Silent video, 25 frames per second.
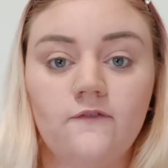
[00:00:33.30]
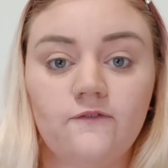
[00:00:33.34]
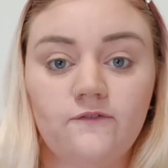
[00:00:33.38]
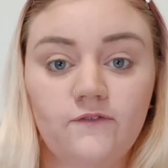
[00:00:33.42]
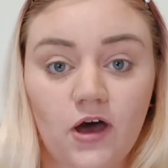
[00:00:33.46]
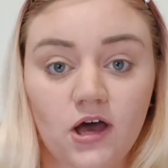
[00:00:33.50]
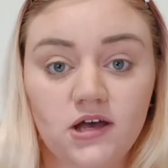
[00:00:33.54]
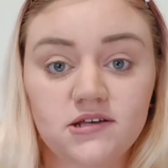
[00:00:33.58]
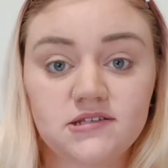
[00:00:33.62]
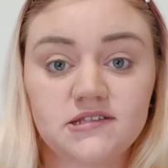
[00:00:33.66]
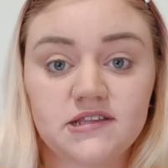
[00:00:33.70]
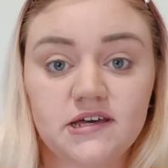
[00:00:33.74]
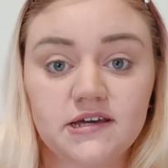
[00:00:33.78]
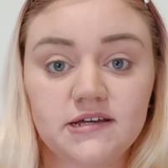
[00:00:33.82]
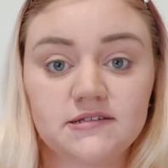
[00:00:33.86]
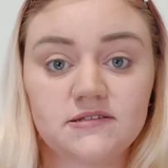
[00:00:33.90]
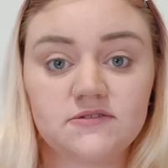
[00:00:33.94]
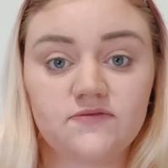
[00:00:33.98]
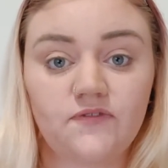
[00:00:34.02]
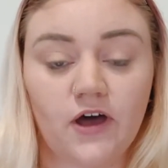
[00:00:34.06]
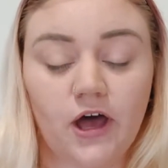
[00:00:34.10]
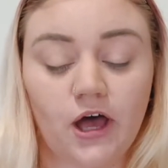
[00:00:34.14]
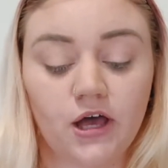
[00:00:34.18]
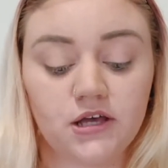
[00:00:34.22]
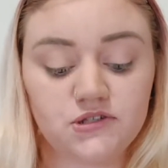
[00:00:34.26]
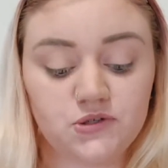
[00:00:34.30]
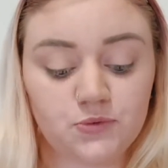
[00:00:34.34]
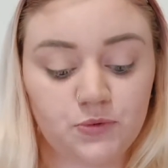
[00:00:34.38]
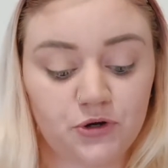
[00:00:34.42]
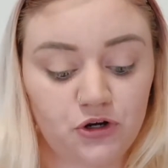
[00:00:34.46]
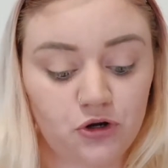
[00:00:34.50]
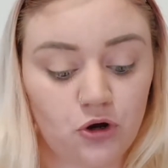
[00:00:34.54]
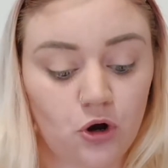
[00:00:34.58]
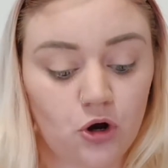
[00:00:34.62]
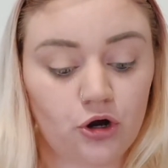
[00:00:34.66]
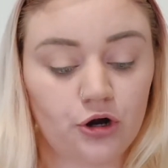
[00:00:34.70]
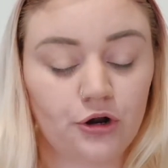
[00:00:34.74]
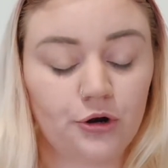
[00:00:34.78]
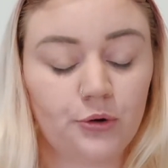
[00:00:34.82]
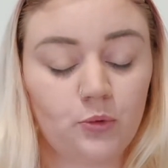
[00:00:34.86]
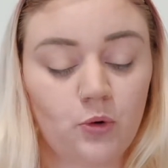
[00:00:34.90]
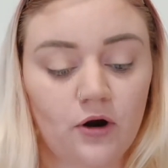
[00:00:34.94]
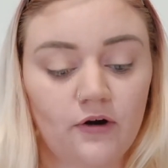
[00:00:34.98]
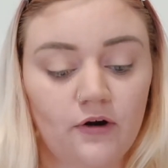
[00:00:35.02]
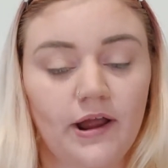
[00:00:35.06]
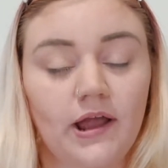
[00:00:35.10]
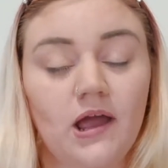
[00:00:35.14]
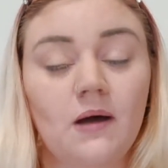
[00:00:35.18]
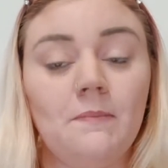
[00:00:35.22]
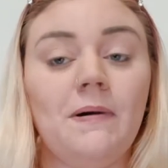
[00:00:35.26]
First things first, we're not going to
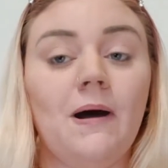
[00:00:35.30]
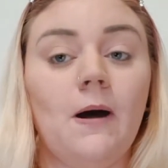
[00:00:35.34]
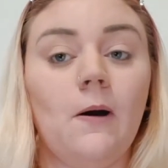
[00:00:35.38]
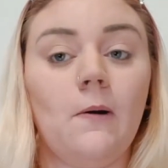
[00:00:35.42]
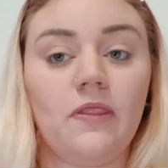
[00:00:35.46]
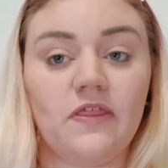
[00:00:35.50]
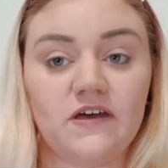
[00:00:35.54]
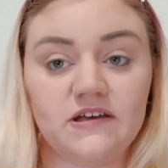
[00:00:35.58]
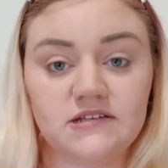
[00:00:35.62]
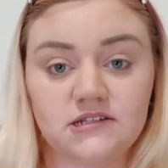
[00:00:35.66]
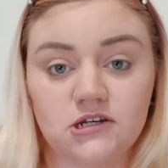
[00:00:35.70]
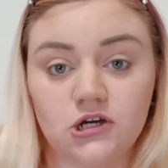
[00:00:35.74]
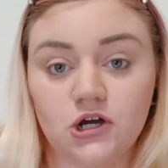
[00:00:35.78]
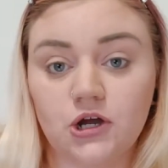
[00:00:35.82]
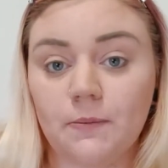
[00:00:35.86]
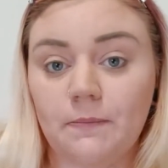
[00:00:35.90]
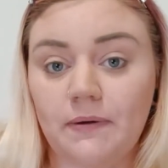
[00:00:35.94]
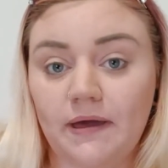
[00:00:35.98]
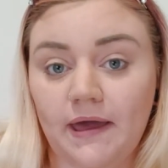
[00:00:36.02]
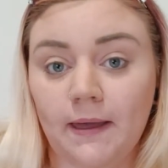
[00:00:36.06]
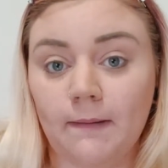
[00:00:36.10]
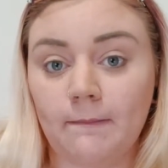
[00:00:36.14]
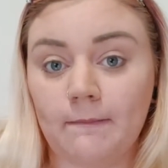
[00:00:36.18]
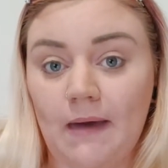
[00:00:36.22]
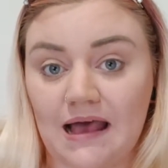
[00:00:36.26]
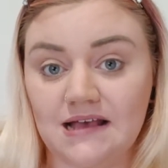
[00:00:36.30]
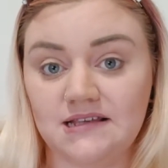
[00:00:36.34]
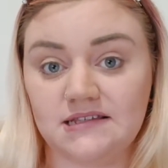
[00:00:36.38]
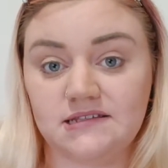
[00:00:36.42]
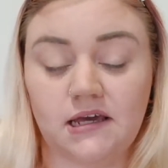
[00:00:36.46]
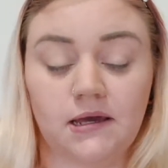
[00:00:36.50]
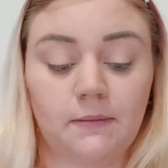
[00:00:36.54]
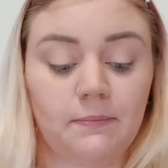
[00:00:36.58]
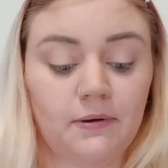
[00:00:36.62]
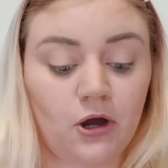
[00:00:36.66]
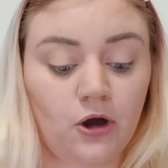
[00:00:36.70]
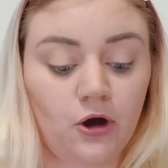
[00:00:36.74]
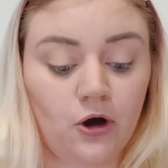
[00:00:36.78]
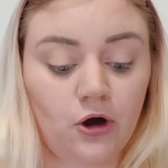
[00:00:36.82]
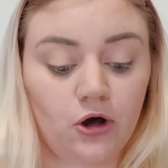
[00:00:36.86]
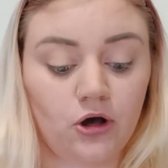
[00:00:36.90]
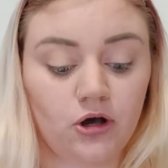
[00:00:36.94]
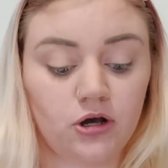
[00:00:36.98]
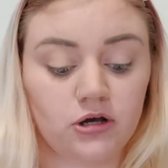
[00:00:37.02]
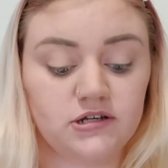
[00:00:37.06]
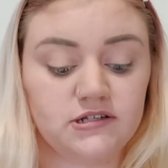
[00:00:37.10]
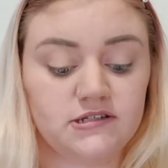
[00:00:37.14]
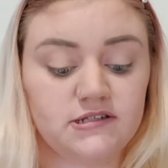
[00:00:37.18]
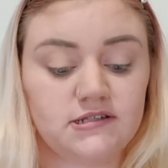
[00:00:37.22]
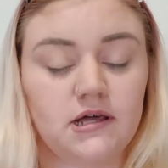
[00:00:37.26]
worry about this look being messy
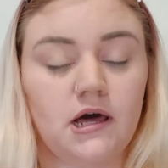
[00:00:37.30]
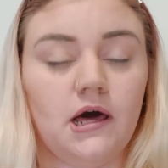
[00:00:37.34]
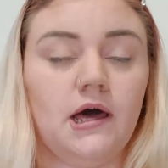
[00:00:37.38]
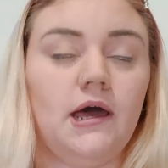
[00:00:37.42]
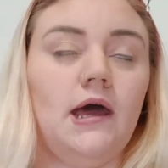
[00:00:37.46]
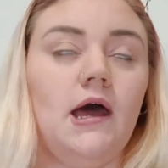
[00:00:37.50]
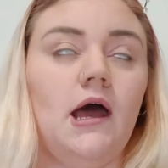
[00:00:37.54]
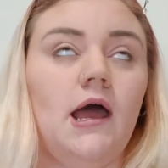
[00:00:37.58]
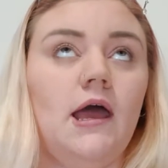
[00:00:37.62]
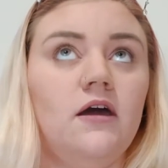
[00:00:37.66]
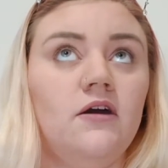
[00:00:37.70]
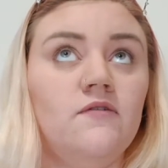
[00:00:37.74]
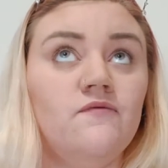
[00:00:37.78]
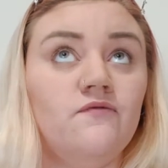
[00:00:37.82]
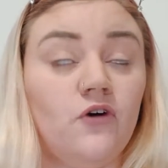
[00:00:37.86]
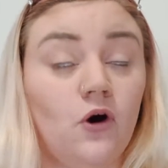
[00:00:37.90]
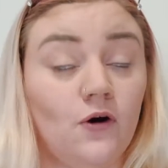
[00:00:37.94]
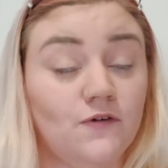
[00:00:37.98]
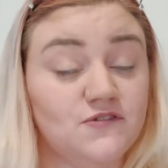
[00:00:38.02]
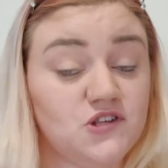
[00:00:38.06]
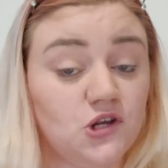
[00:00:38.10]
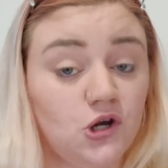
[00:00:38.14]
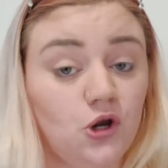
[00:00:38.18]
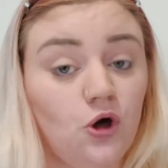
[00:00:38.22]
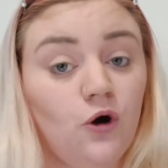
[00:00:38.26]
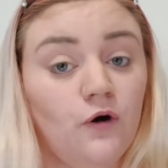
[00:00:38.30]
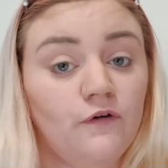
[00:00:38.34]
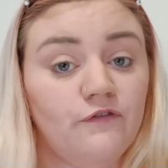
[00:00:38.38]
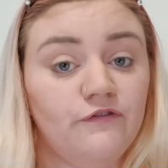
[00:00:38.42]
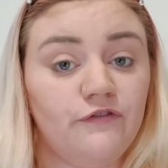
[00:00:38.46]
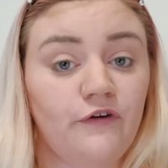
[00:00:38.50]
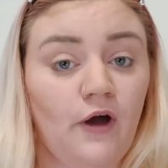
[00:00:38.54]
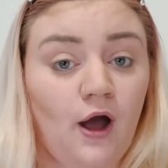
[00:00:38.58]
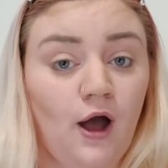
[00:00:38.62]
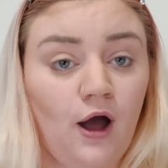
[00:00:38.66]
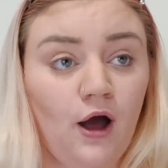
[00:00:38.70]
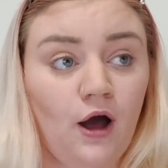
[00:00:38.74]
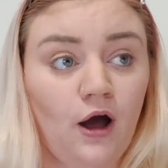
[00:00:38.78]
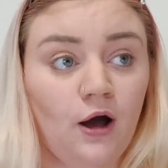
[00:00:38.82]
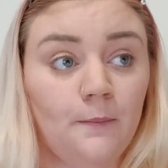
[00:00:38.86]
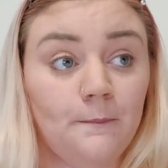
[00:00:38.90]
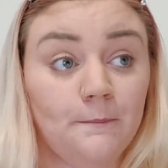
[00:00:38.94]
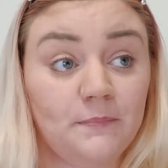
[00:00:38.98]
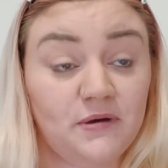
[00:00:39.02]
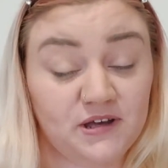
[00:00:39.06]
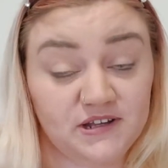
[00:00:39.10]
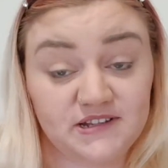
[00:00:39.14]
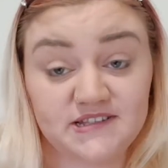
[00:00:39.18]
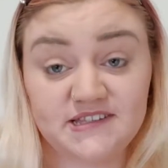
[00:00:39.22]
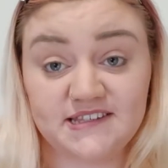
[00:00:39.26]
because it involves a lot of
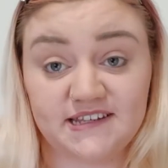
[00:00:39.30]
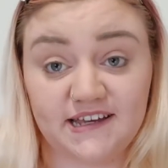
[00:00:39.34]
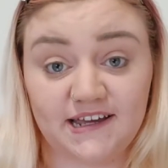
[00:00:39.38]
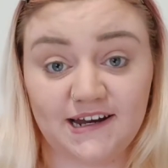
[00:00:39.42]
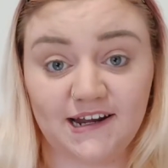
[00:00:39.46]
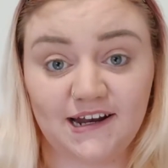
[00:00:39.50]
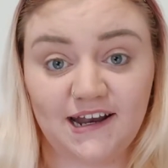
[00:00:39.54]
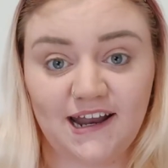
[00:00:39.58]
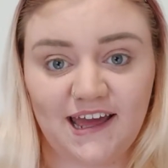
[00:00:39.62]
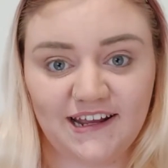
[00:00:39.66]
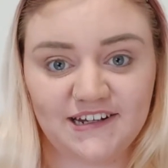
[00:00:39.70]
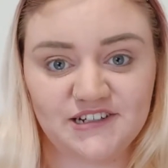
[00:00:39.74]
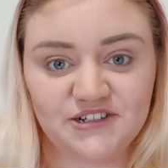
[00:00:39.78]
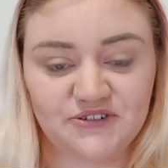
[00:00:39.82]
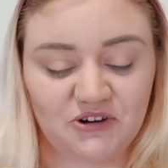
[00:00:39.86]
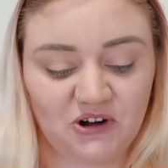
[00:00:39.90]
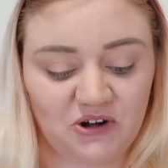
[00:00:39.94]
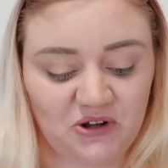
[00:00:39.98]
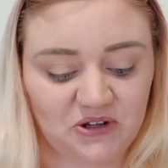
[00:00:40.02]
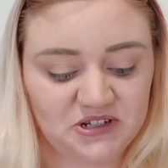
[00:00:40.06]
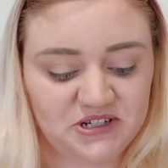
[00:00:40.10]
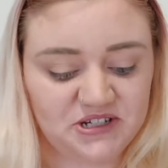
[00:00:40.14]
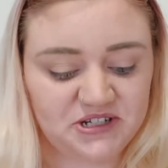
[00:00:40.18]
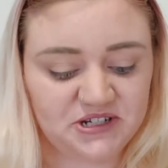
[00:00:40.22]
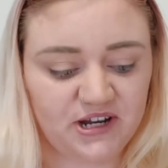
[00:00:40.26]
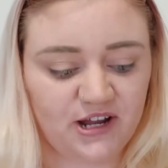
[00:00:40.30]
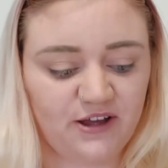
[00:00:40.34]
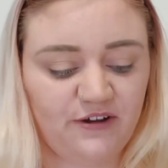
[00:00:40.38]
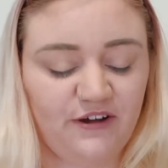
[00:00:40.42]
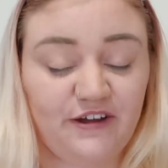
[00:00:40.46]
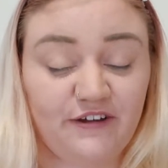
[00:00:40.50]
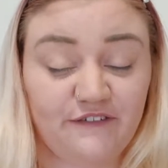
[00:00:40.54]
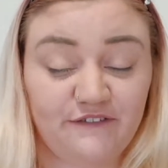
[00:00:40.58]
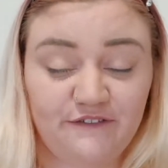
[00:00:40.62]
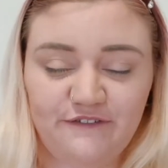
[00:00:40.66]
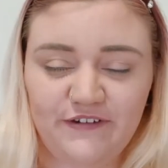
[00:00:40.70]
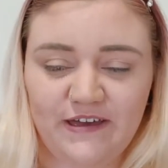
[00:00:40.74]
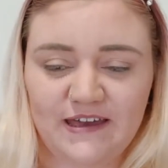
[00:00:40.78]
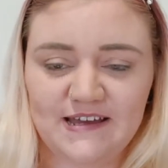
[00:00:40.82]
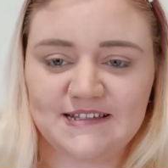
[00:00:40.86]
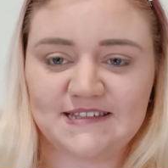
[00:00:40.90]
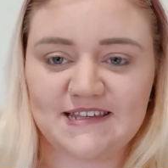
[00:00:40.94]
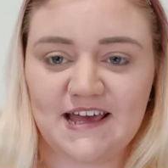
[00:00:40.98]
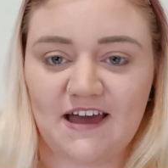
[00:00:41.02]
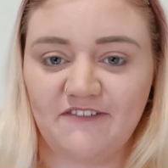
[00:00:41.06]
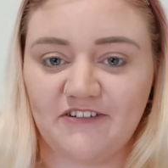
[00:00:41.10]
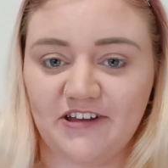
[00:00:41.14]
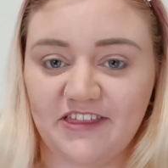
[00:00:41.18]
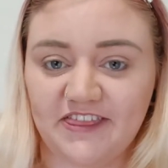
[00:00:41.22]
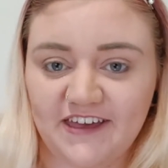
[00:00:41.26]
concealer later on to like fix
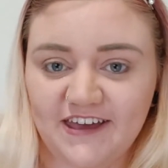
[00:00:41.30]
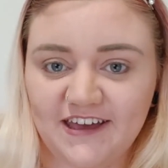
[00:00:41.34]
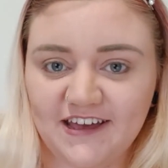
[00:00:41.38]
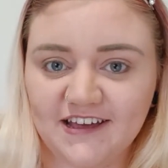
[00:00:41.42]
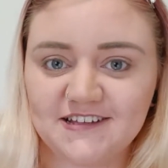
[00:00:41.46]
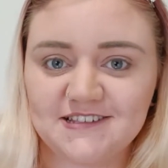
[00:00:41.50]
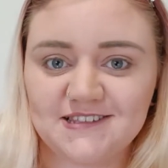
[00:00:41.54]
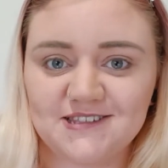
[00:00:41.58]
everything.